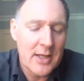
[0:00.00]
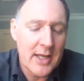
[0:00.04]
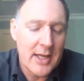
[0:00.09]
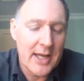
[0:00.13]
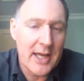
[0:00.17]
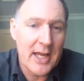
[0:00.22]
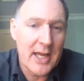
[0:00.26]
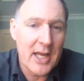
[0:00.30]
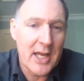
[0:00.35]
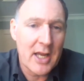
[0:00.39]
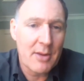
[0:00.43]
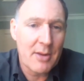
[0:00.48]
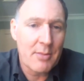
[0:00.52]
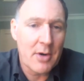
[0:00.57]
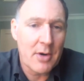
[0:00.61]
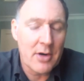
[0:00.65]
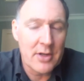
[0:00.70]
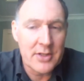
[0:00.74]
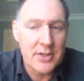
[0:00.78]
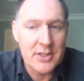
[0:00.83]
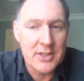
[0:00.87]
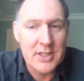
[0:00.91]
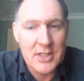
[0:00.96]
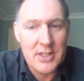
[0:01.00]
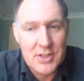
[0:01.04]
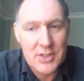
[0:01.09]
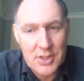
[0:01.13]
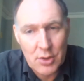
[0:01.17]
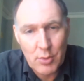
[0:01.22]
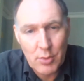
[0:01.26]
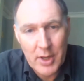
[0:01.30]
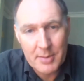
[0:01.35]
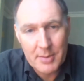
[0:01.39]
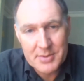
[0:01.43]
the DCU website
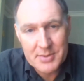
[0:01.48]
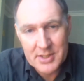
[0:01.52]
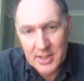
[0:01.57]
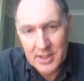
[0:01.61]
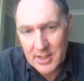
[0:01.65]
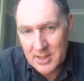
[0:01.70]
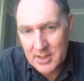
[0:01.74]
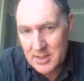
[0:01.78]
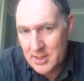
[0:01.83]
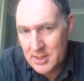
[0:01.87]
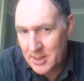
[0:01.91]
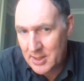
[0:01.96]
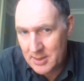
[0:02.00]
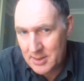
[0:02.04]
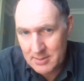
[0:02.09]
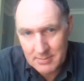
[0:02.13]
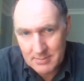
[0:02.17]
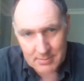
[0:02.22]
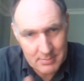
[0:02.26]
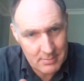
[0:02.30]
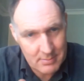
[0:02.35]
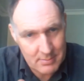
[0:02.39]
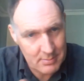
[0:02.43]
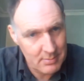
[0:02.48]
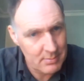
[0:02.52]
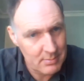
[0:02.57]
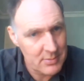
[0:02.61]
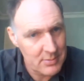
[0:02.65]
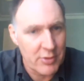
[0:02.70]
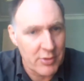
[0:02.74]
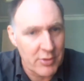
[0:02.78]
can direct them to me.